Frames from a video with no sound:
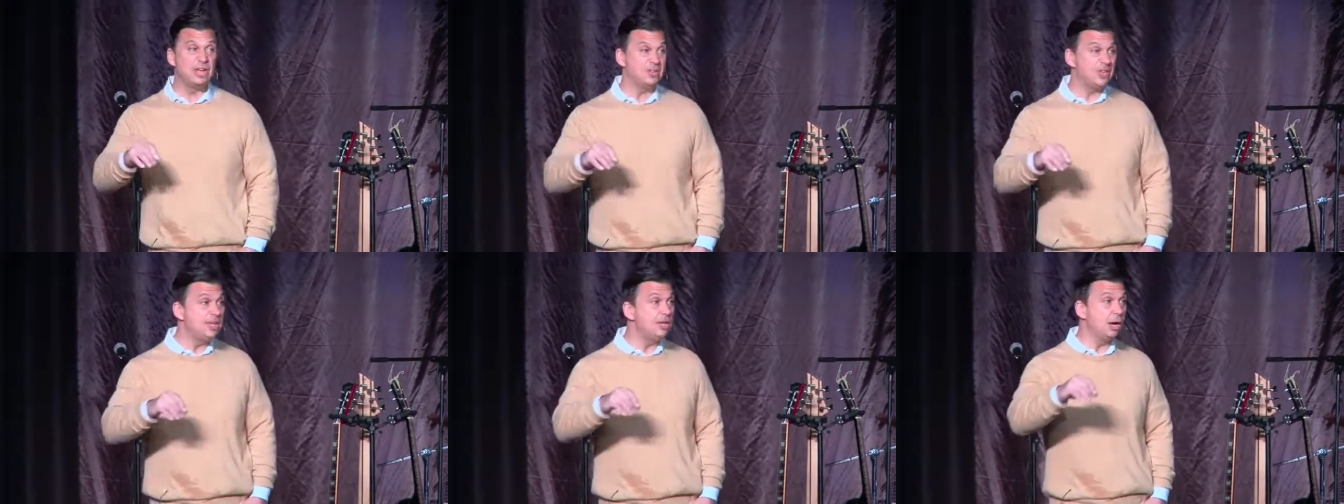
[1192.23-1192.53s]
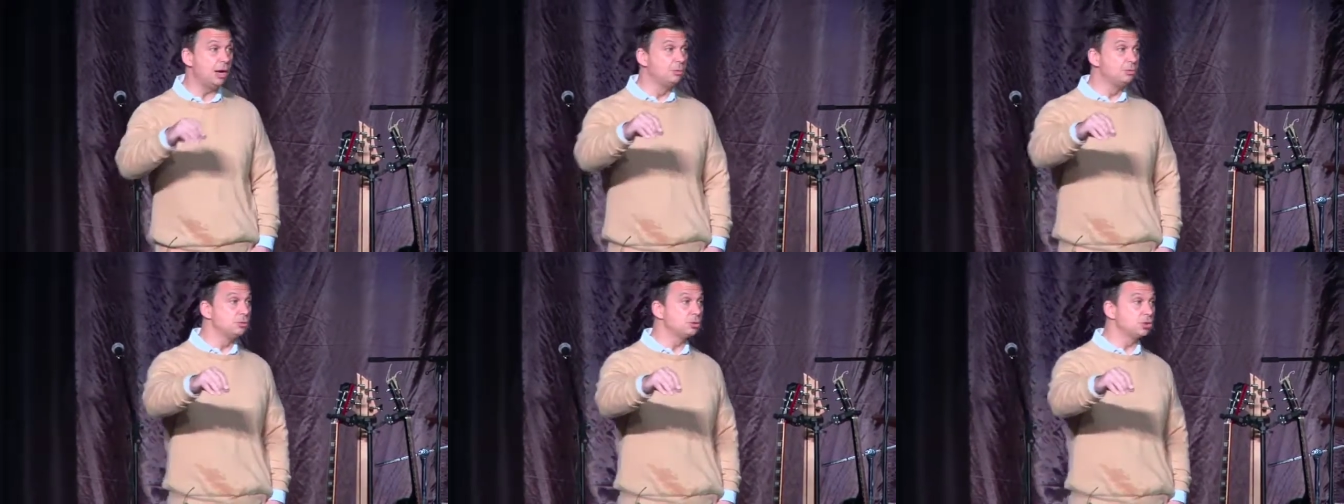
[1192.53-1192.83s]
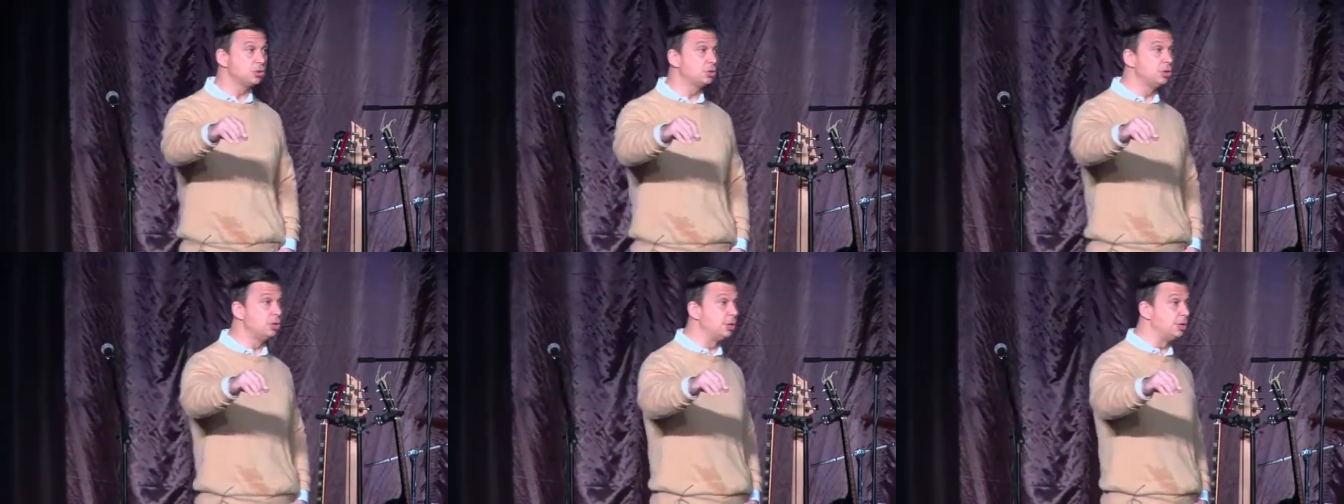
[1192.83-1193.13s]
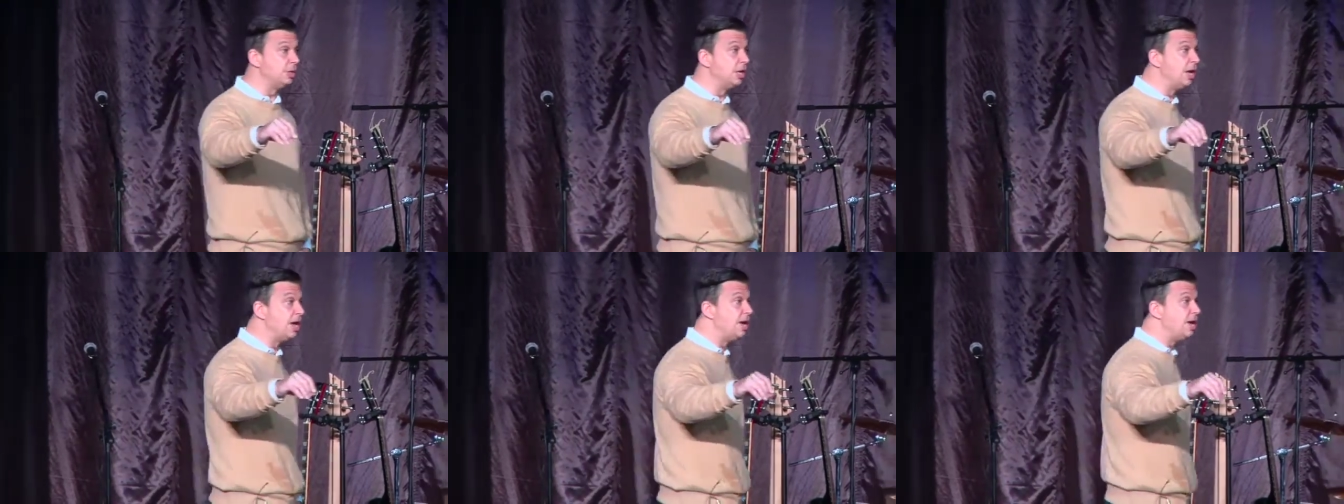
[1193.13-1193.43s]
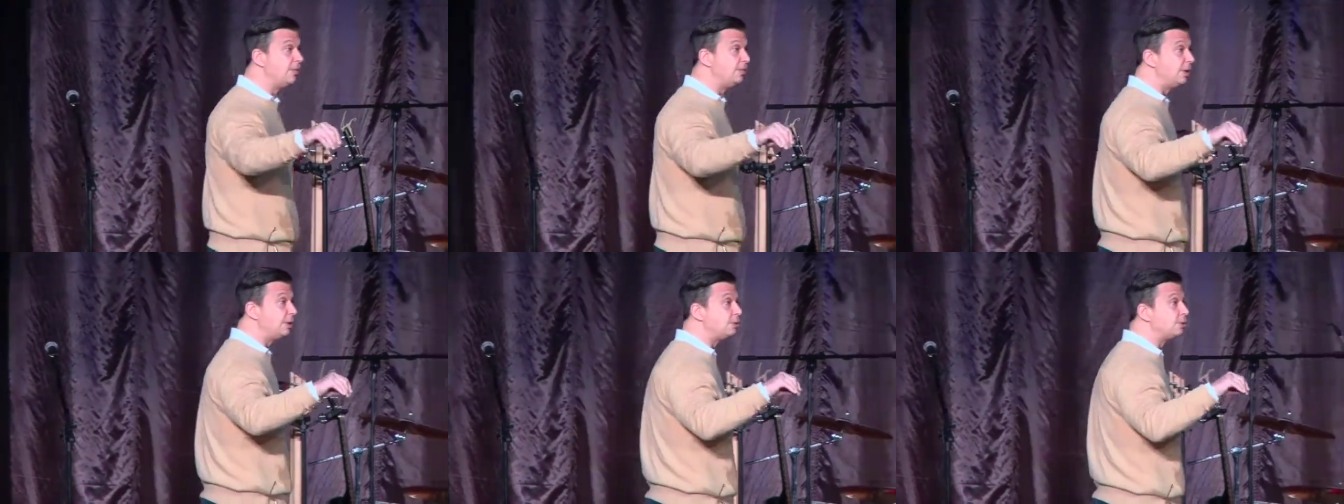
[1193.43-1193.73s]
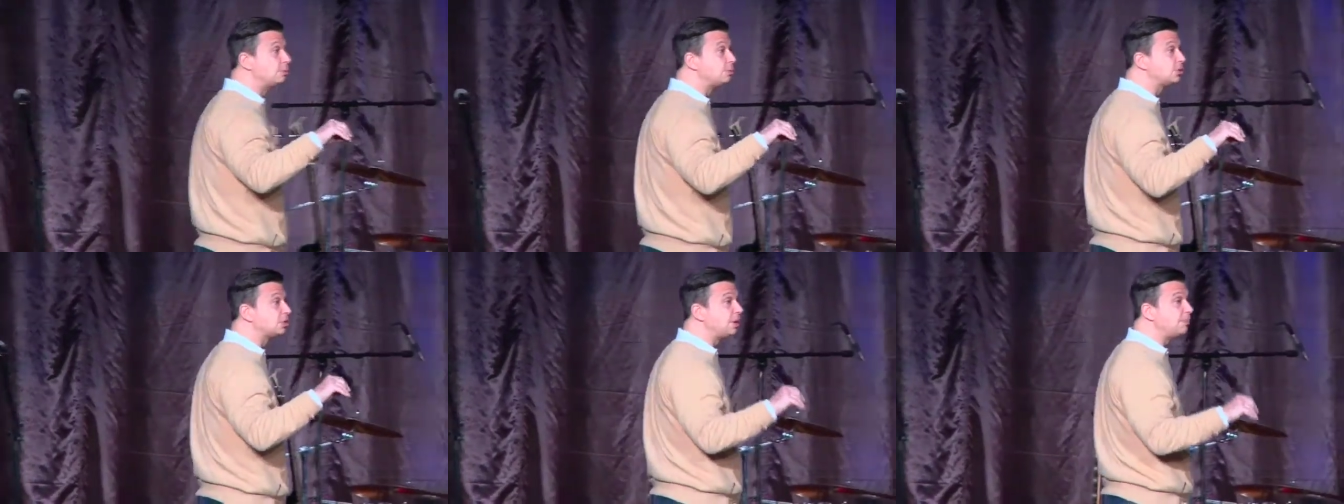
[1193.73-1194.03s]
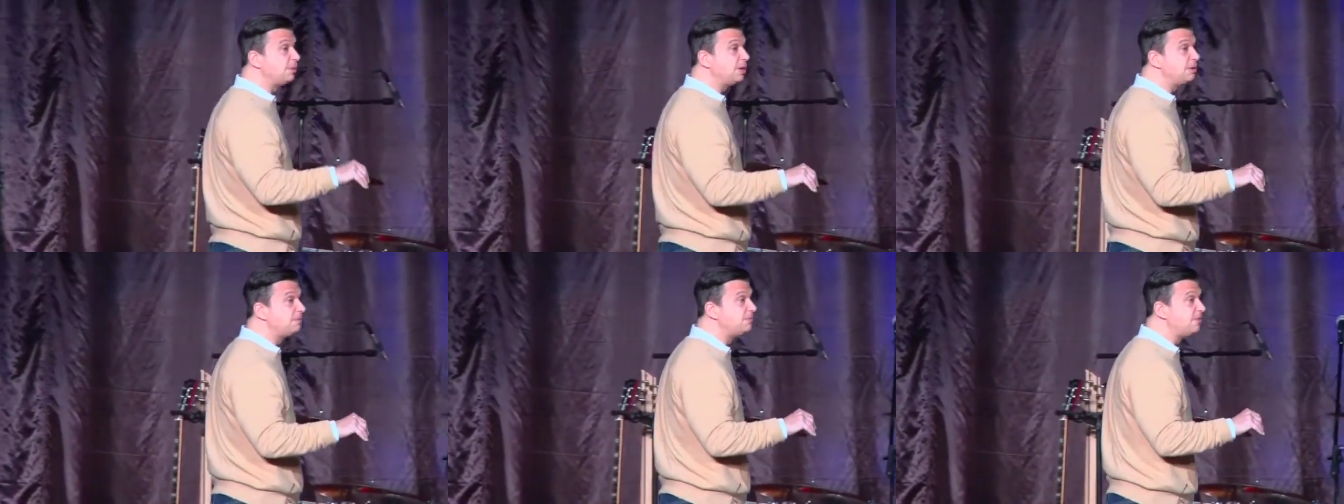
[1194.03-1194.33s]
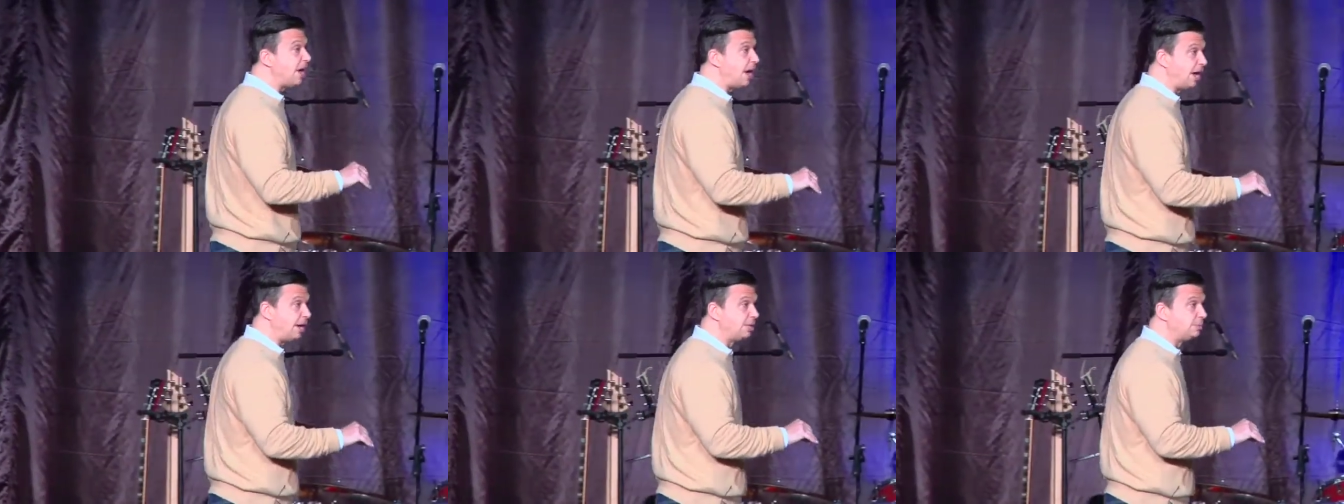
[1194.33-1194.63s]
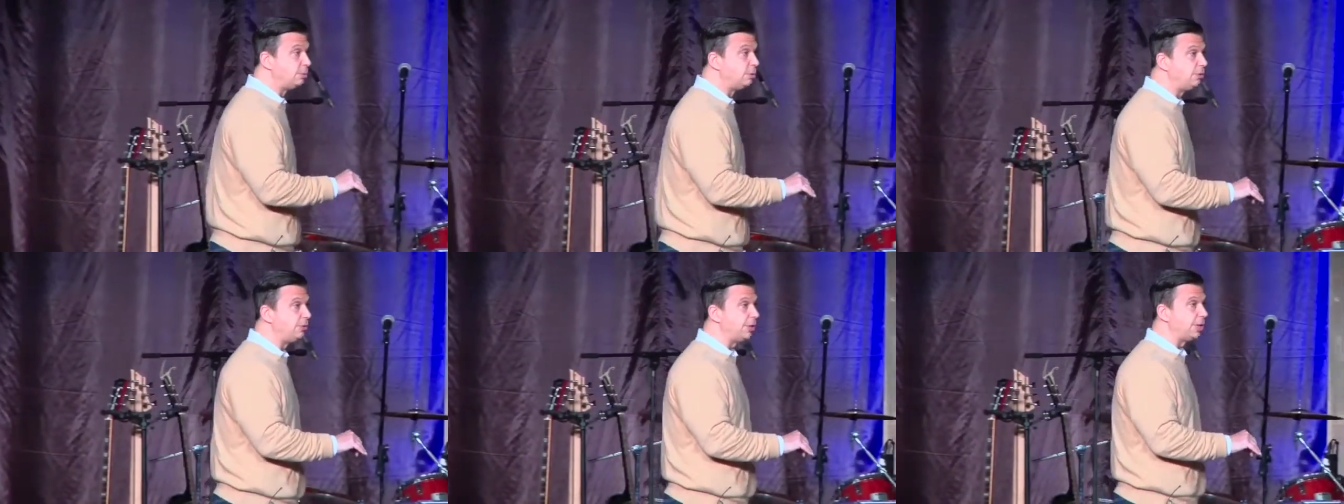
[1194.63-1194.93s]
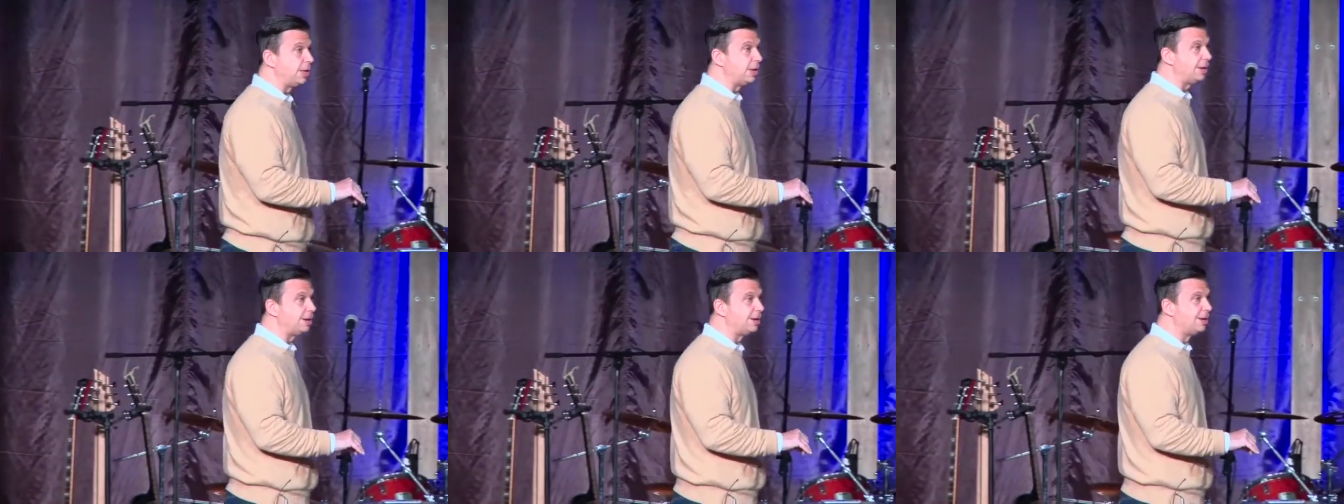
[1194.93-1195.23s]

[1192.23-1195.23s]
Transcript: he understood that there was something valuable there.